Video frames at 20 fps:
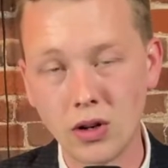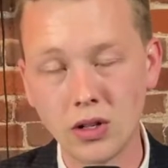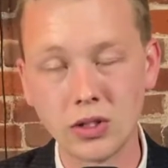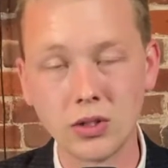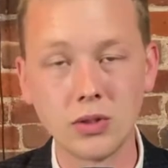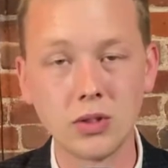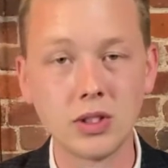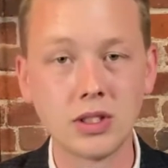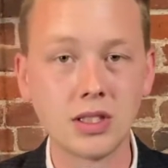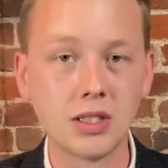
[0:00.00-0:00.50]
so
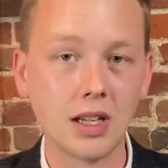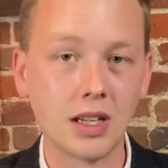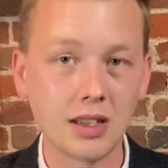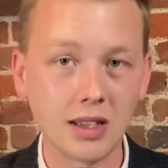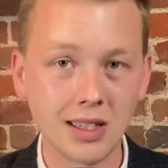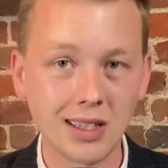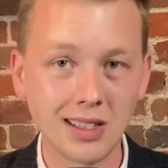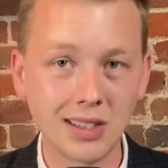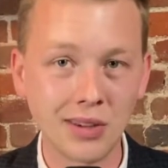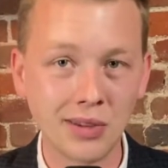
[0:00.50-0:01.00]
there's
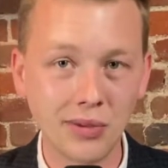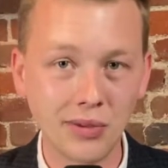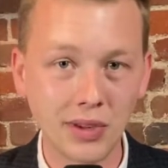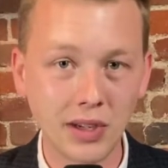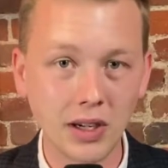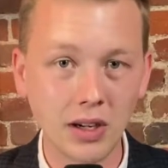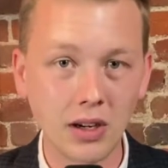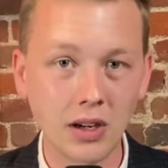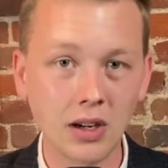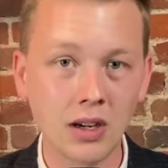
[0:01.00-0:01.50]
nothing to
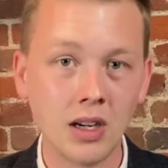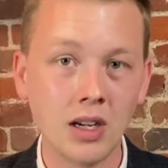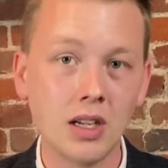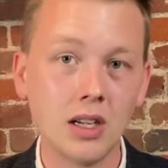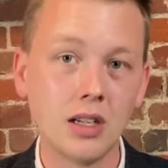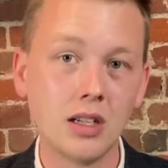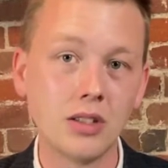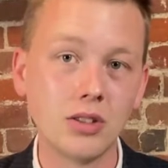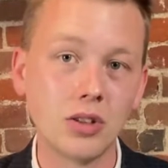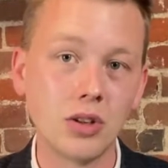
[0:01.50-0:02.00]
fear
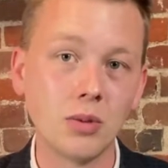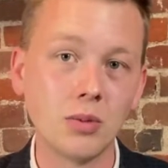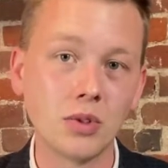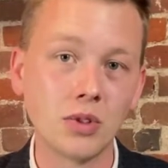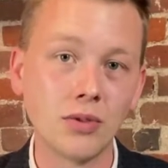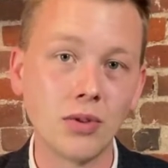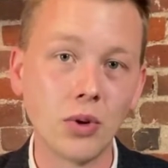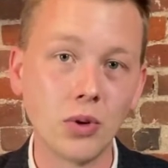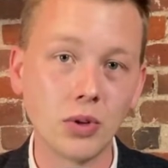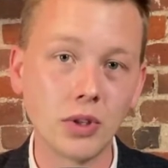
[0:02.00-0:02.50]
in terms of
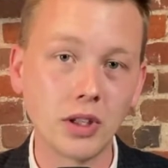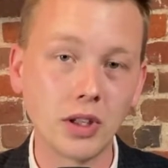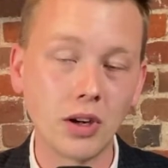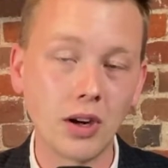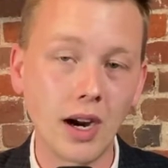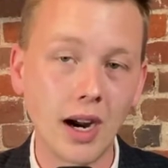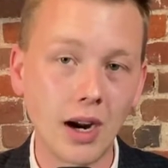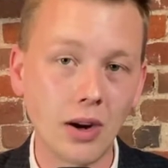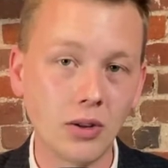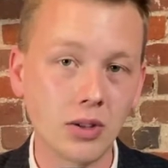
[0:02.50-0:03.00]
holding your
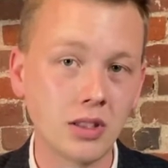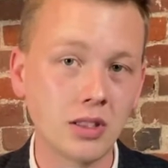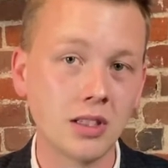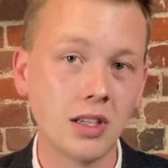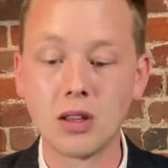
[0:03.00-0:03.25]
house.